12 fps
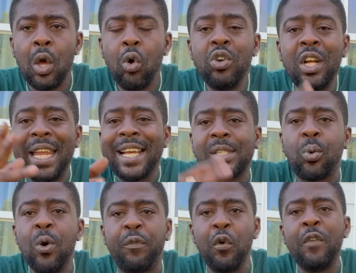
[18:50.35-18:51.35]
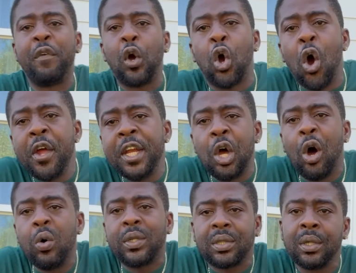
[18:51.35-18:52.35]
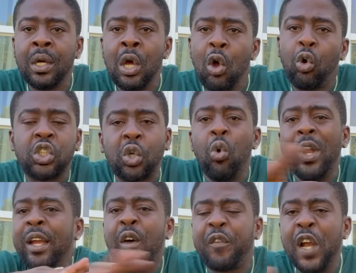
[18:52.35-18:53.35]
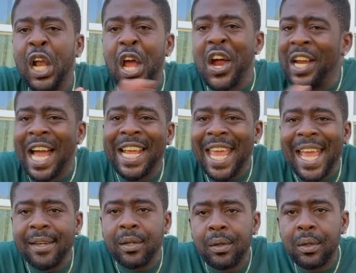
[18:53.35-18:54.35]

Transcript: We no take school food for going out. School enough for learn again.